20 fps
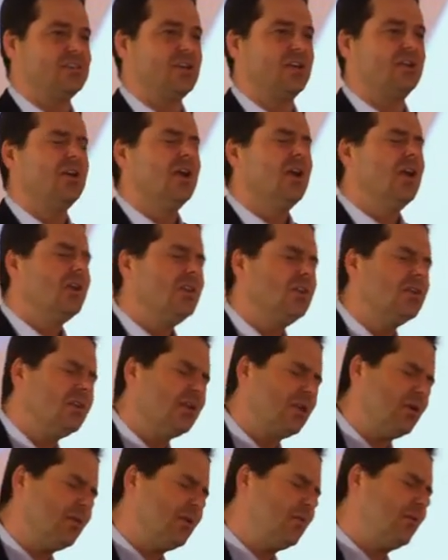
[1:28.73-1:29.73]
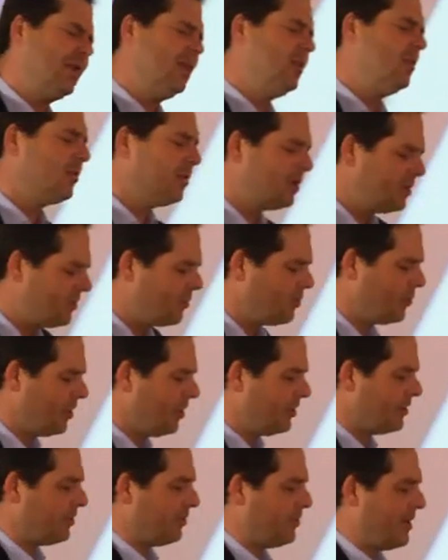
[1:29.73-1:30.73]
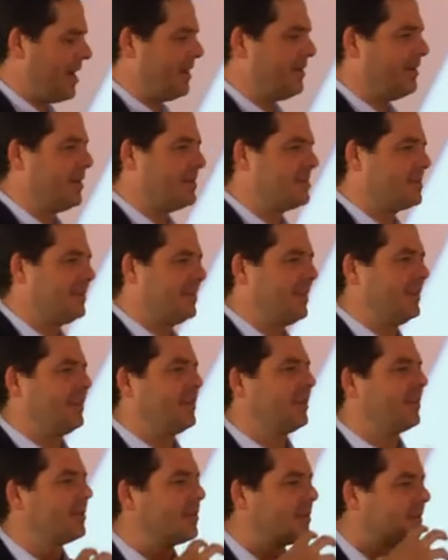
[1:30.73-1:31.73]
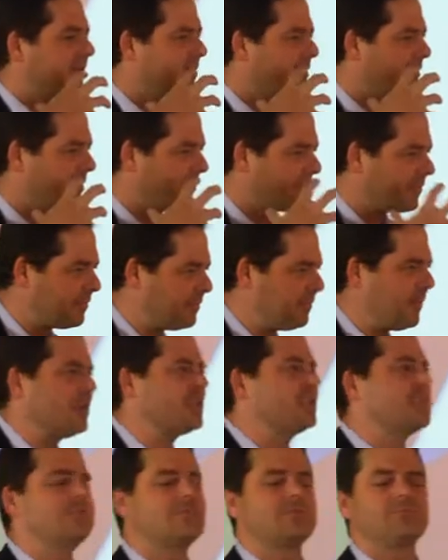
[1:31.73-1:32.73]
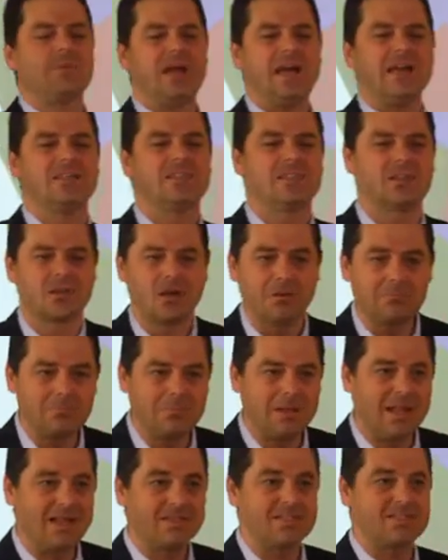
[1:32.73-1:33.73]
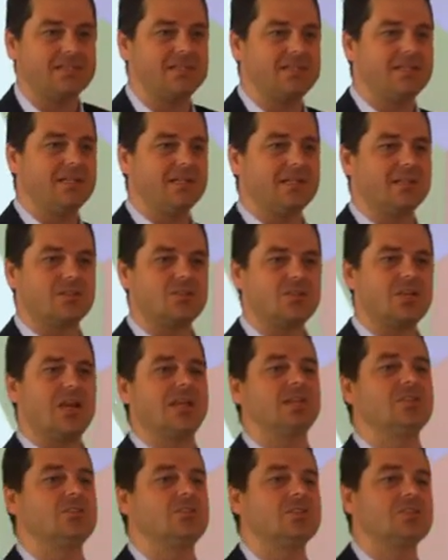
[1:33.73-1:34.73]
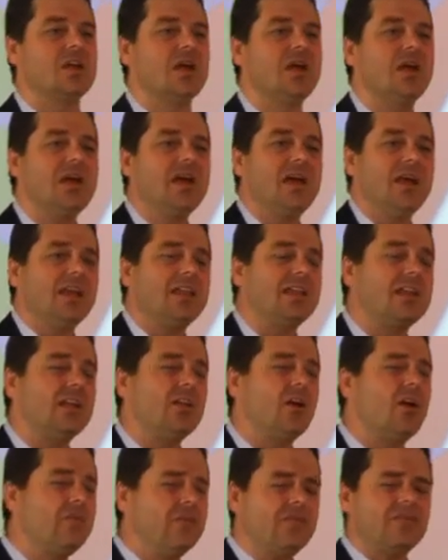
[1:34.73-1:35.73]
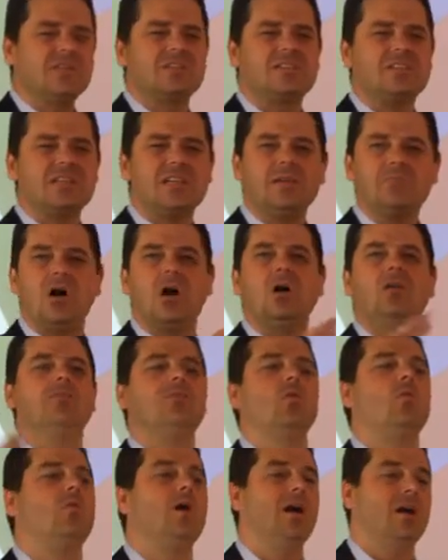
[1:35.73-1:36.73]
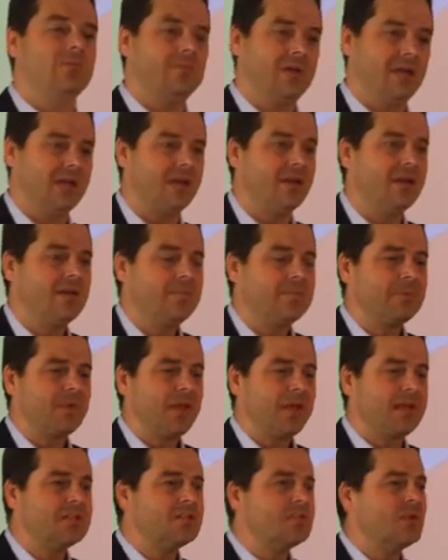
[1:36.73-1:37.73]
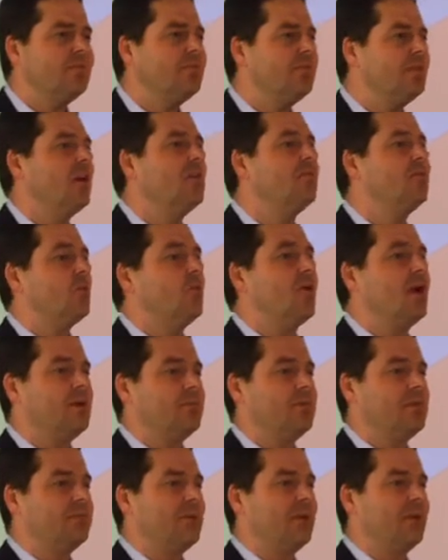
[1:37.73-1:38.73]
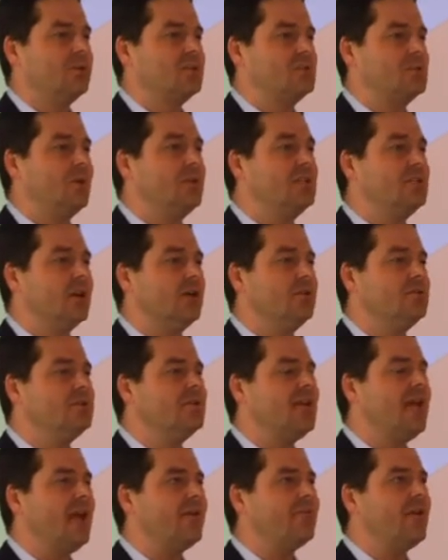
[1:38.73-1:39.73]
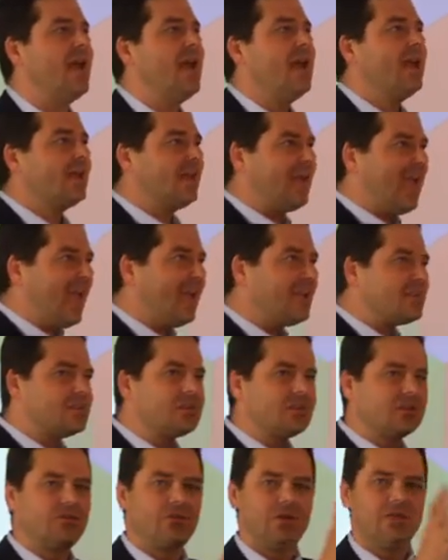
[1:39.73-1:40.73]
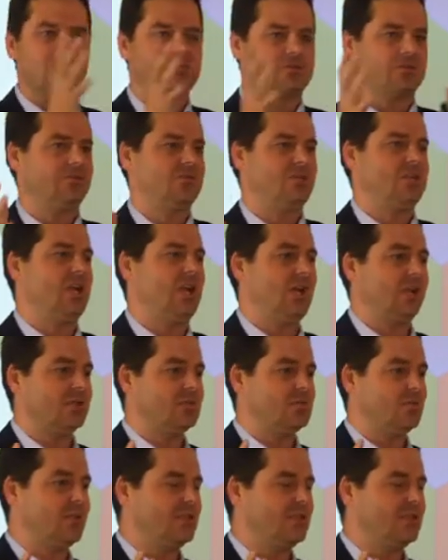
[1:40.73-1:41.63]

So, when we look at the world around us and at the fast pace, the complexity, the changes, it can often seem overwhelming. And it's often overwhelming because we don't have categories of change.